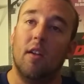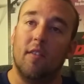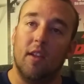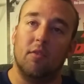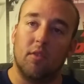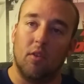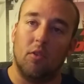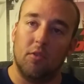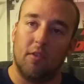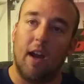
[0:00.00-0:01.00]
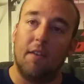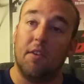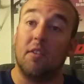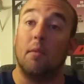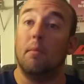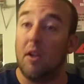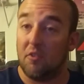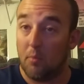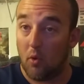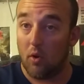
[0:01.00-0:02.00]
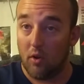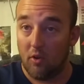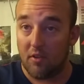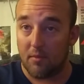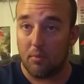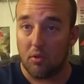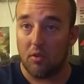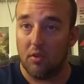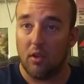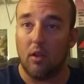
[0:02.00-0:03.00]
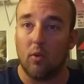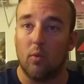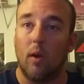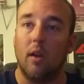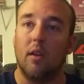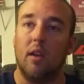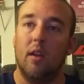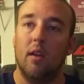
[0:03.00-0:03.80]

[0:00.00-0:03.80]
things with older graphics are much more noticeable than the lower quality.